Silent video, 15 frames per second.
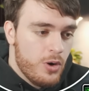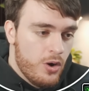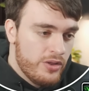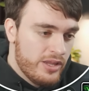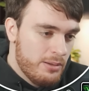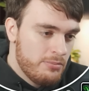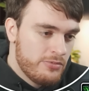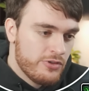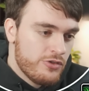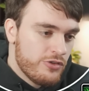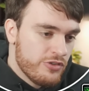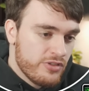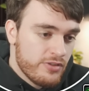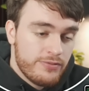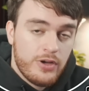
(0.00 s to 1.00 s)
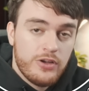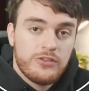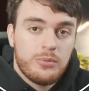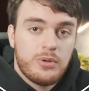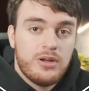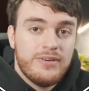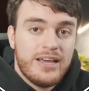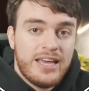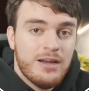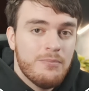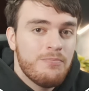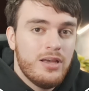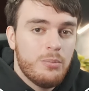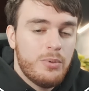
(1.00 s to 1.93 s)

earn them, such as the first one over here,